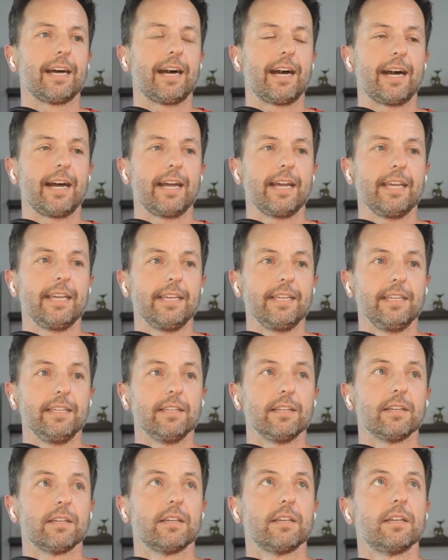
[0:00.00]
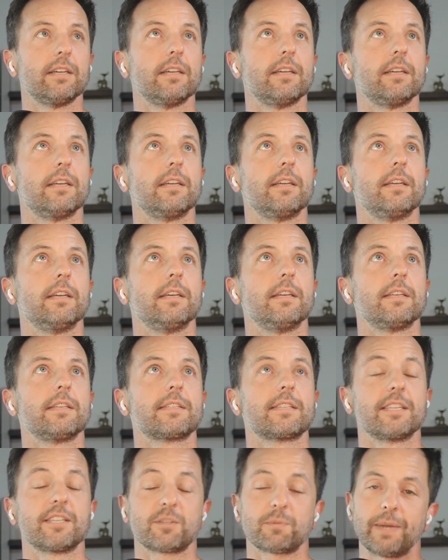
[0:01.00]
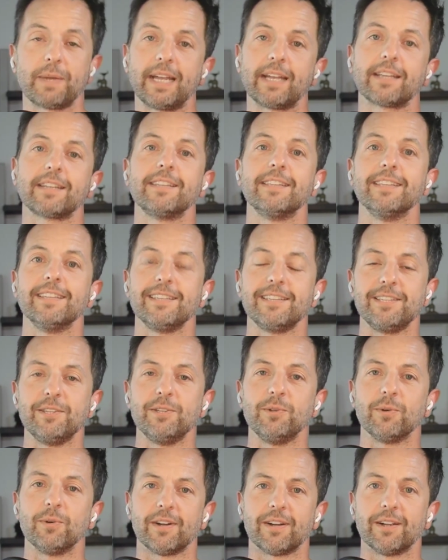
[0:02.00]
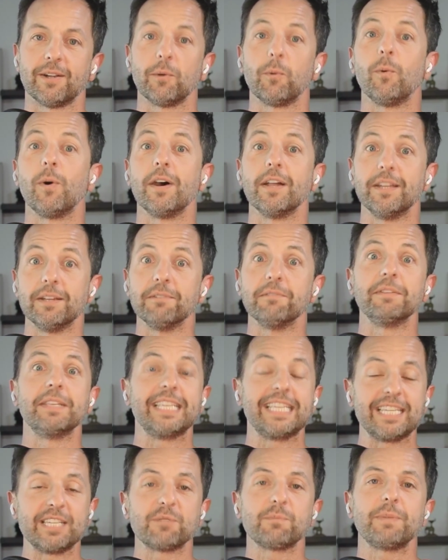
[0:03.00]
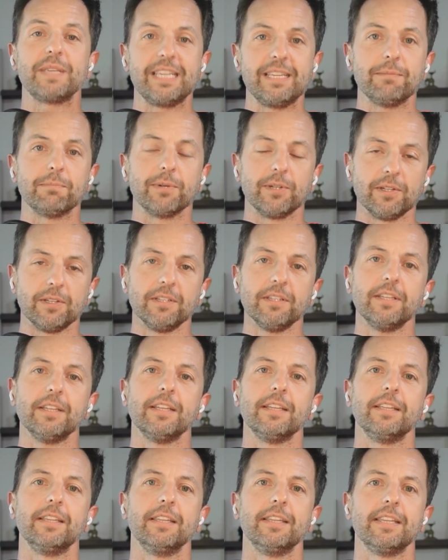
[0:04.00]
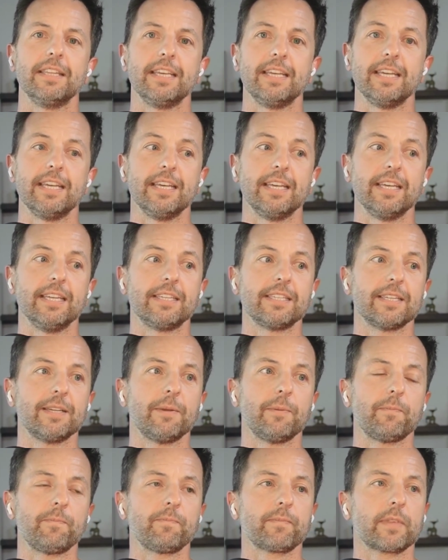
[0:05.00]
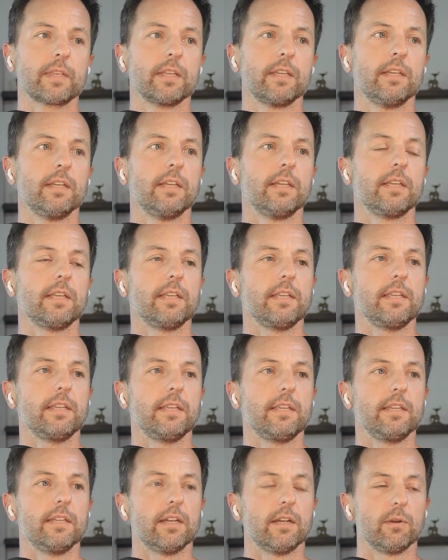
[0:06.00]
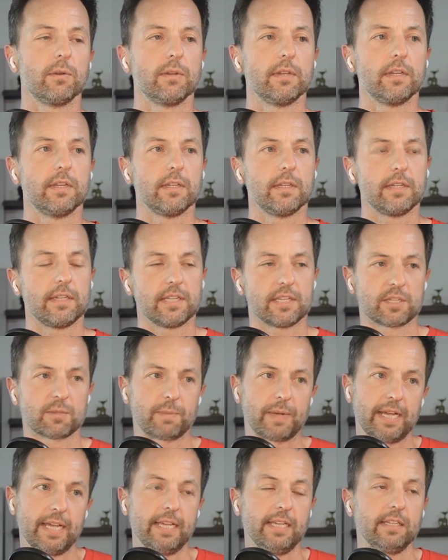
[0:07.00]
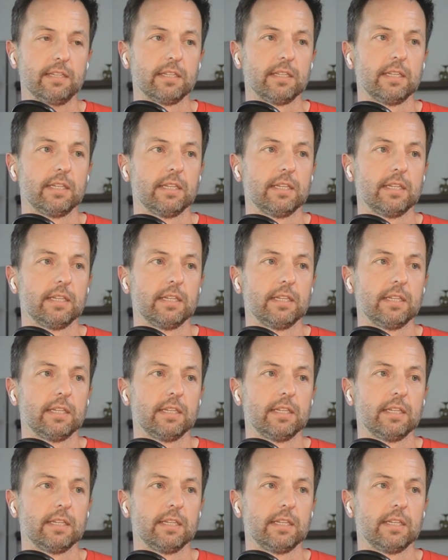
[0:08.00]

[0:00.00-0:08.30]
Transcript: I suspect that you are one of these people that, you know, despite